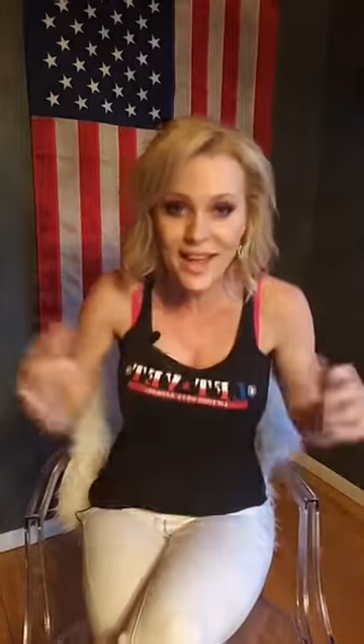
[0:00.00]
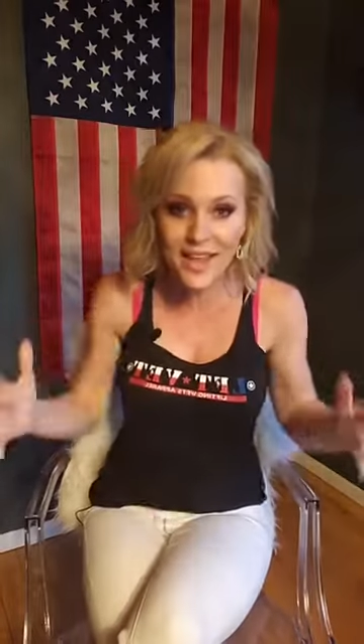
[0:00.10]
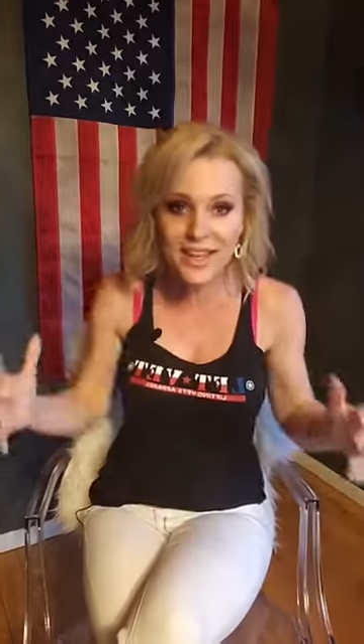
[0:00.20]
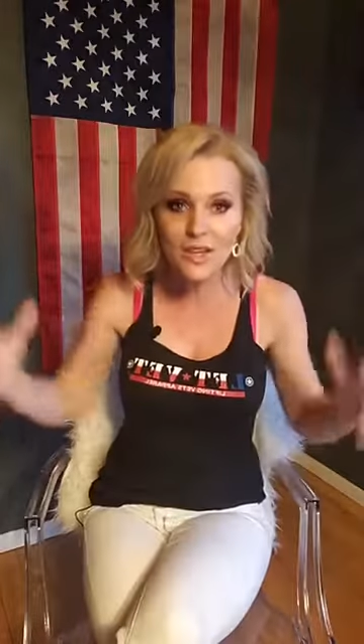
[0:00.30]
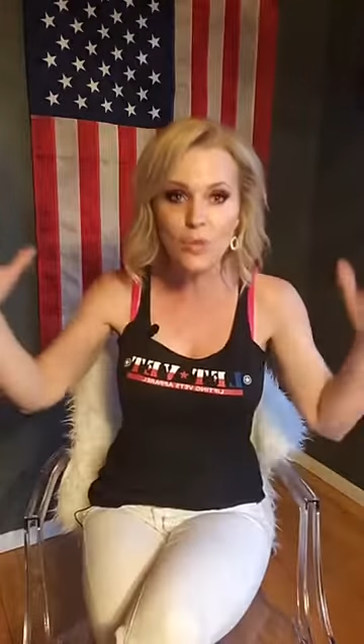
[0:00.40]

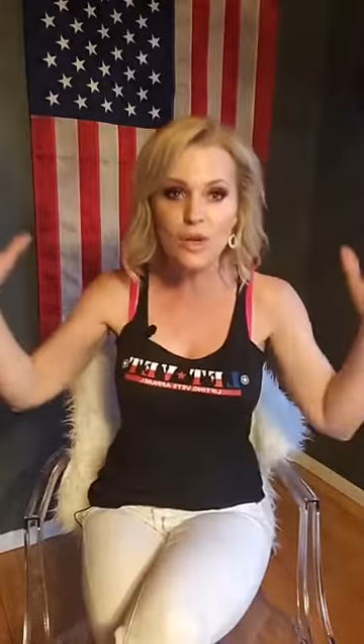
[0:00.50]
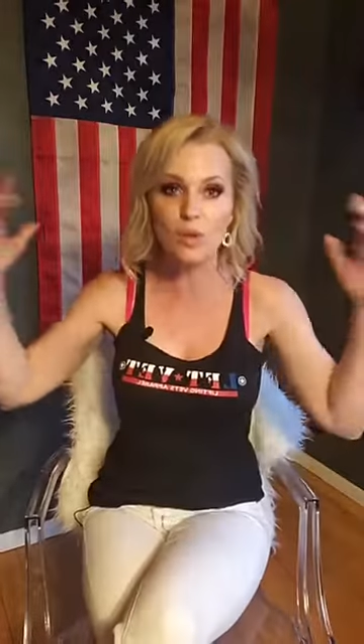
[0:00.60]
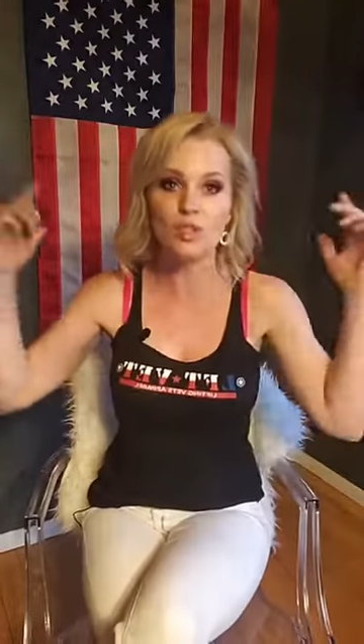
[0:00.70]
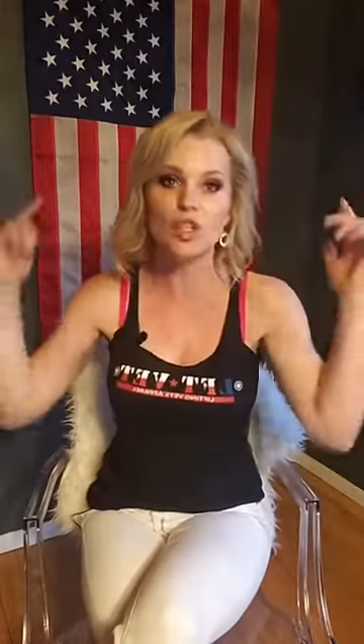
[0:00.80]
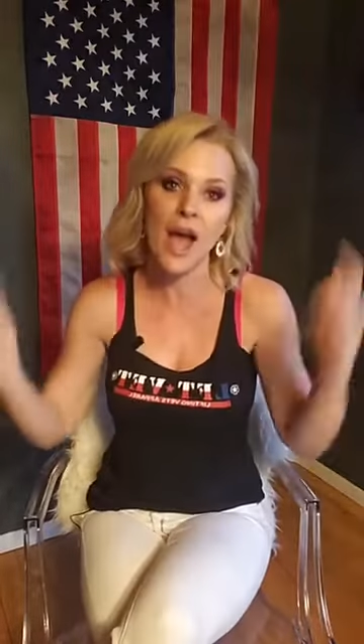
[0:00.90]
And we
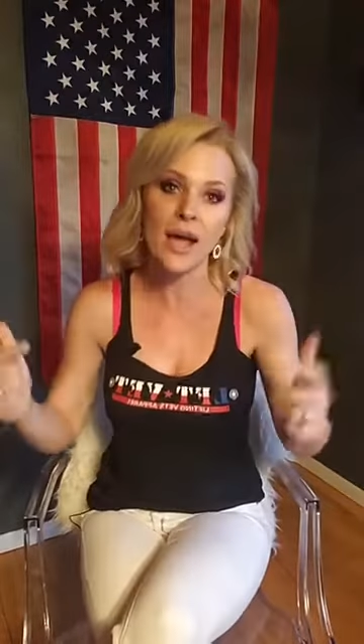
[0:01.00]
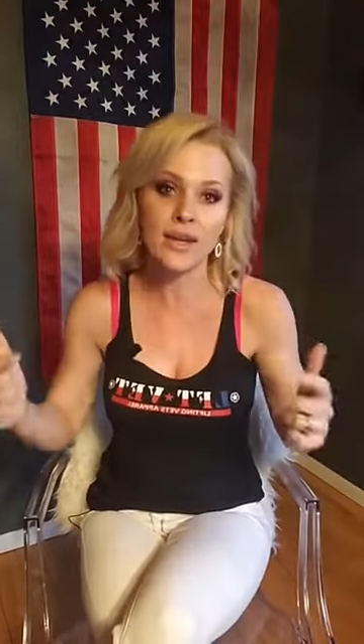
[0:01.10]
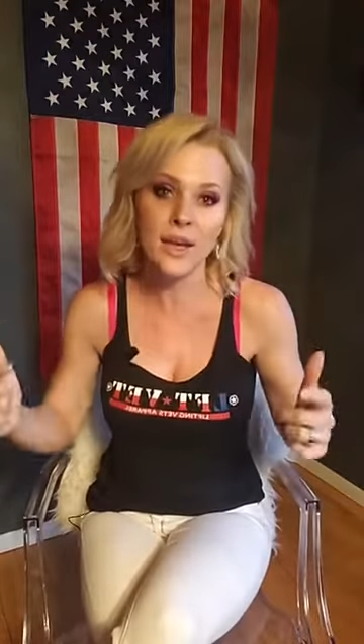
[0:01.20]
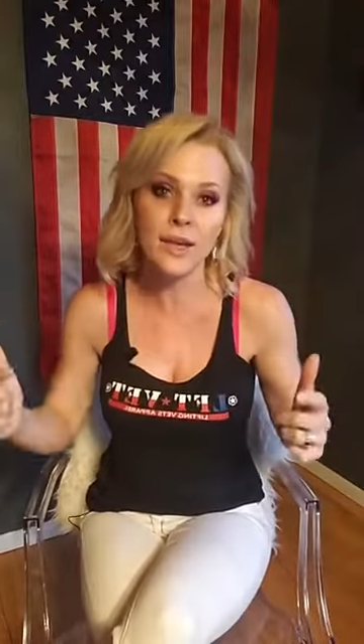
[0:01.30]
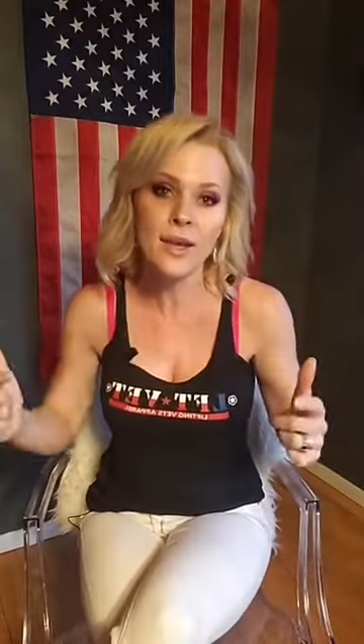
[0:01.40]
were
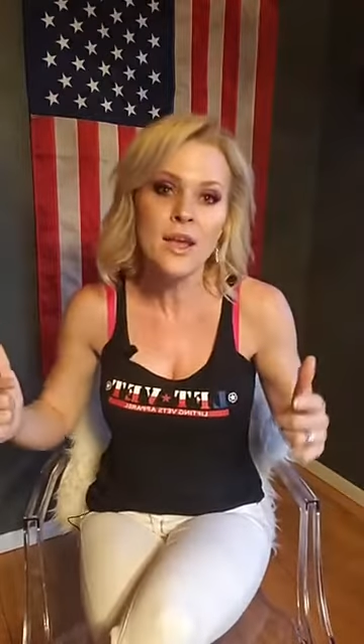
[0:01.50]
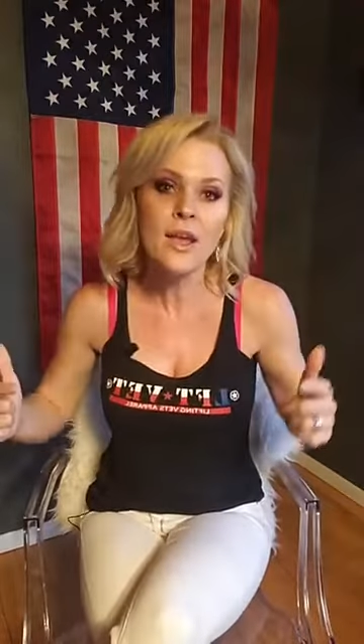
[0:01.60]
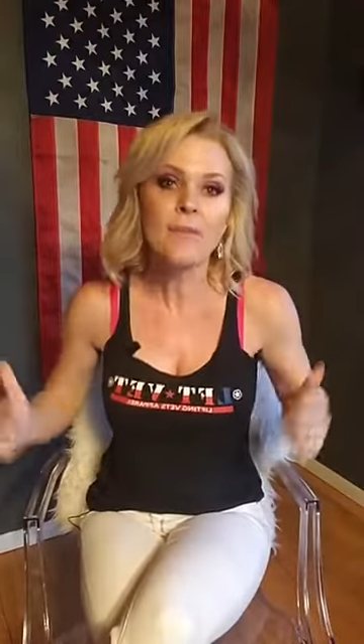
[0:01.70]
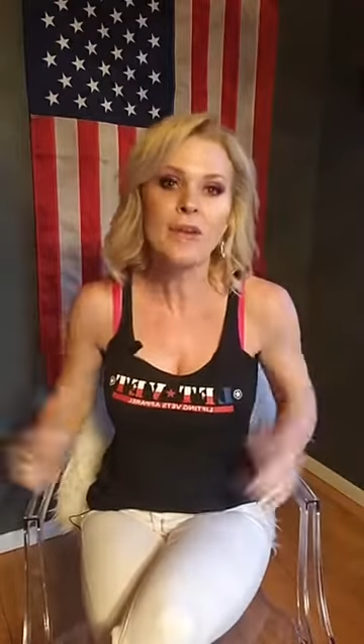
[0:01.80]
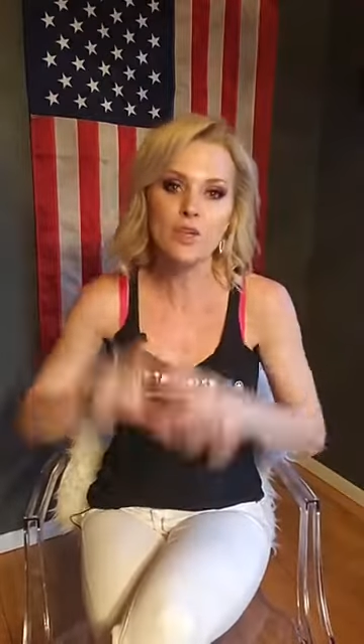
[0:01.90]
chatting
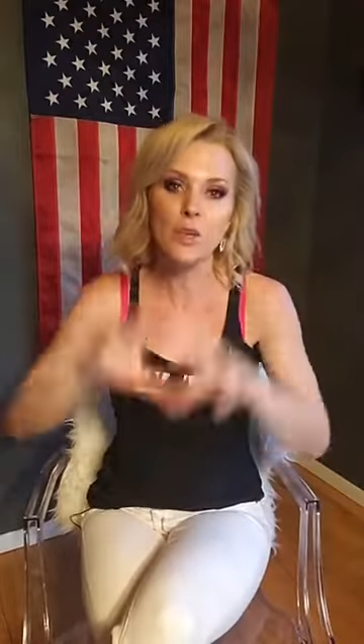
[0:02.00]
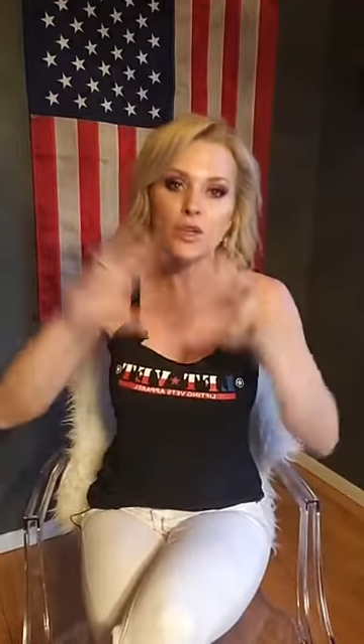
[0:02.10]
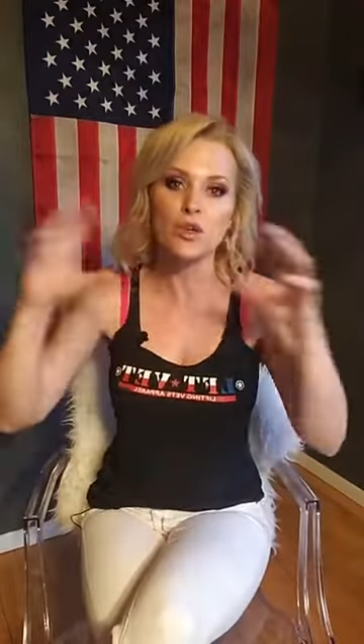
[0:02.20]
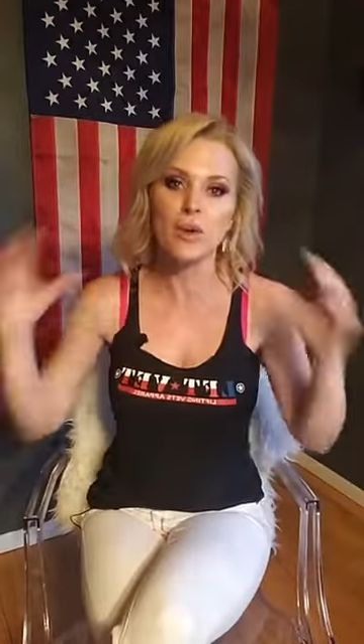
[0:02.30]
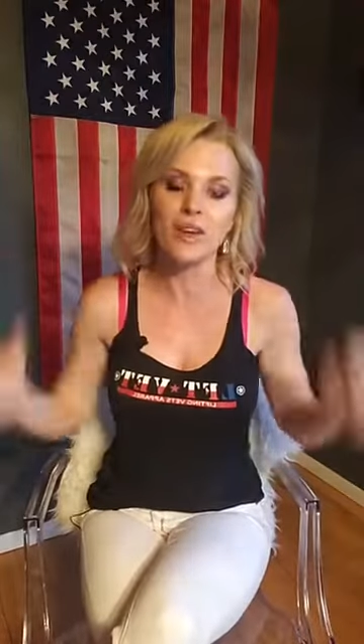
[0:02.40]
because we're
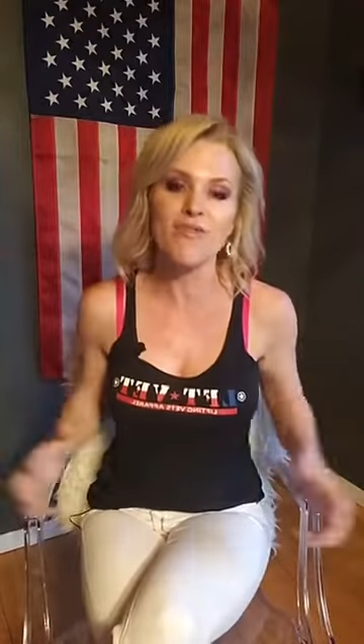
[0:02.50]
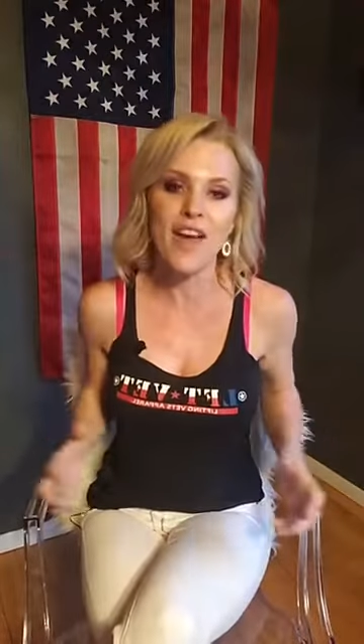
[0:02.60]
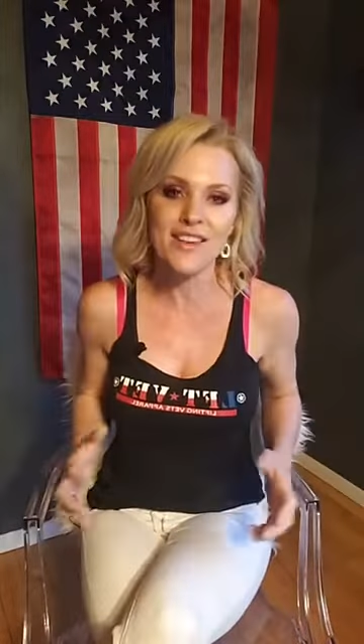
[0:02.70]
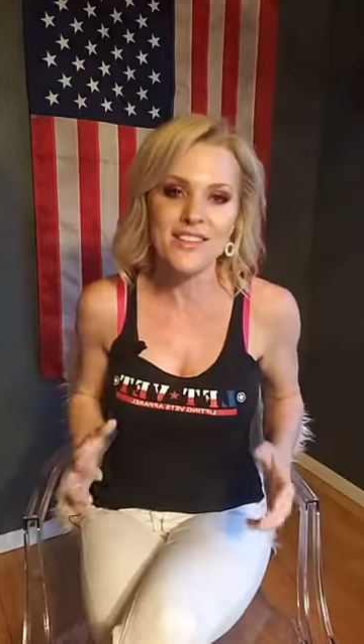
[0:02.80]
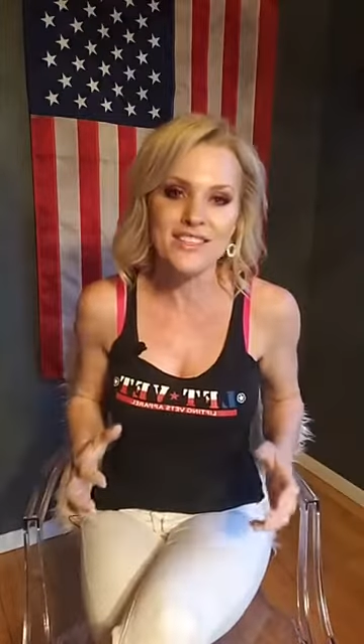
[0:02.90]
doing an
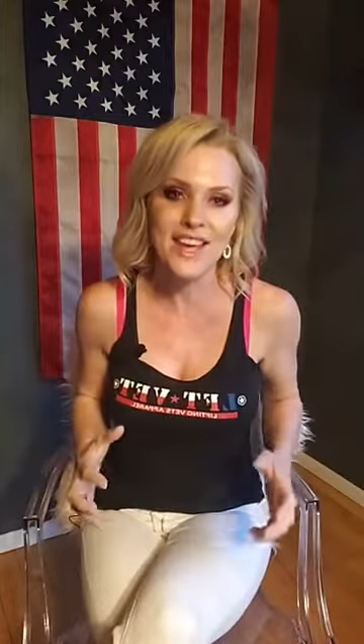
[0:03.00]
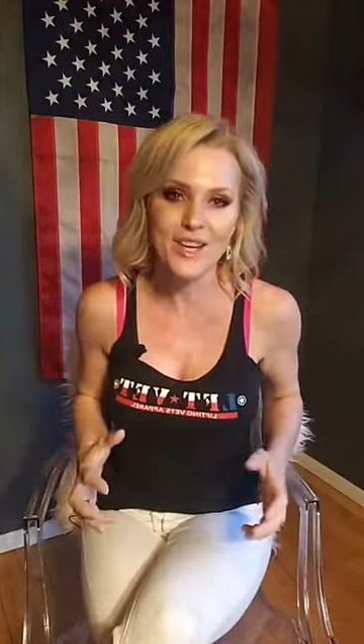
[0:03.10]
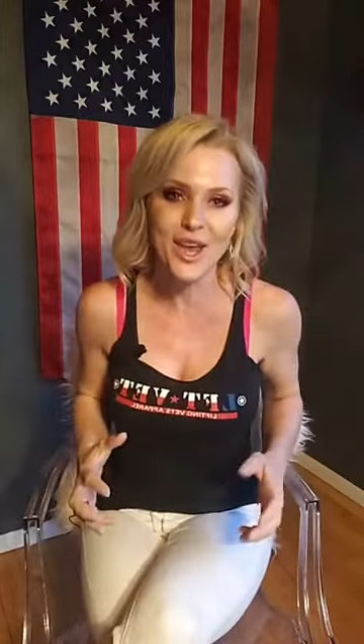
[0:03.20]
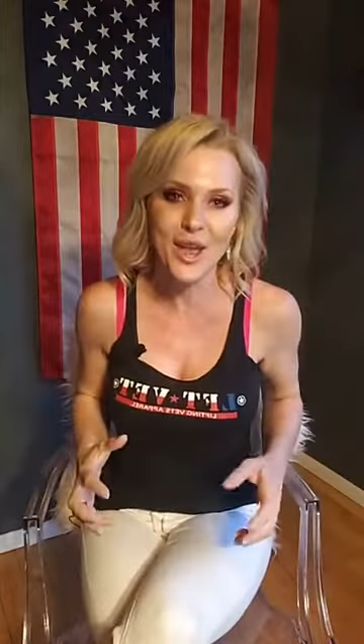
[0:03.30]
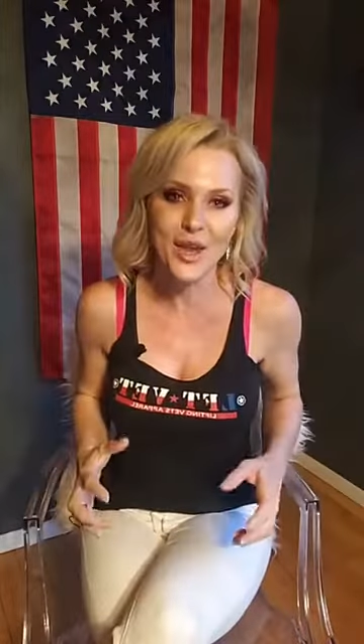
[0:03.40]
event in San
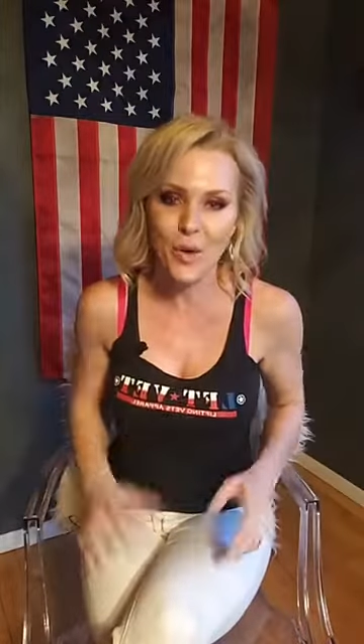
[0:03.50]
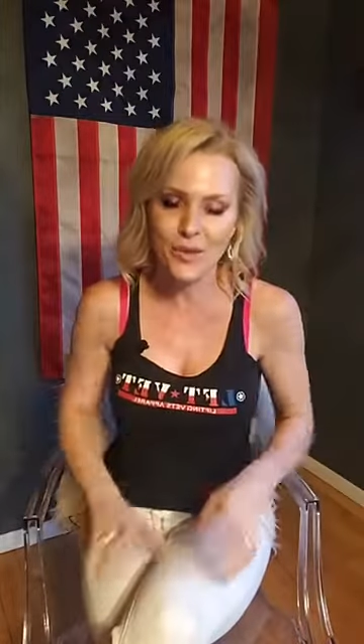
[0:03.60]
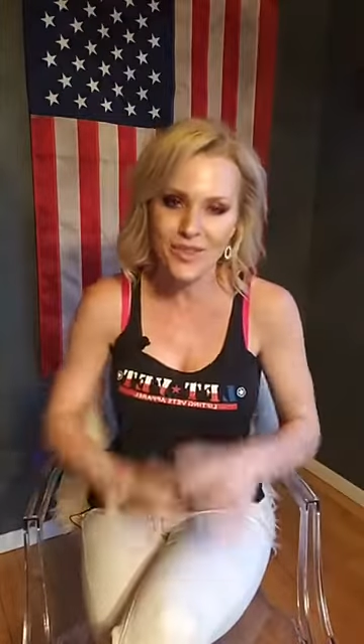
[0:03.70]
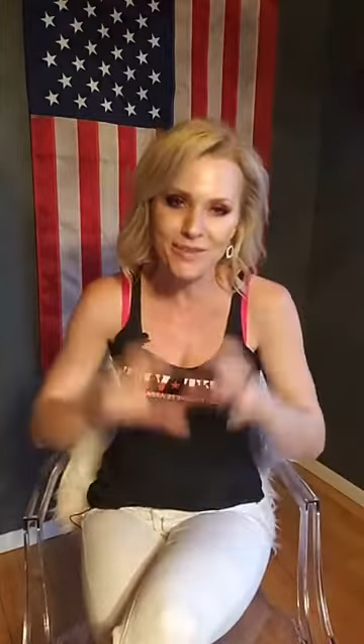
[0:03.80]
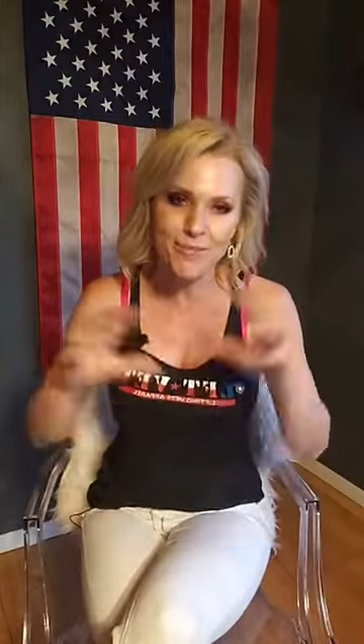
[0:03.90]
Diego
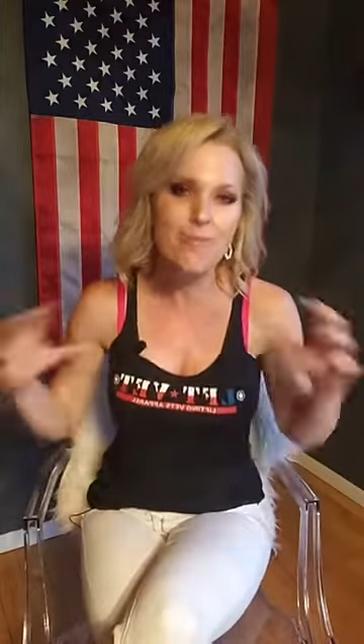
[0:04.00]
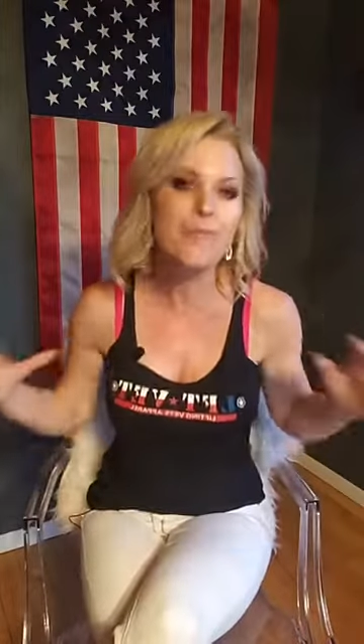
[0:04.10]
with a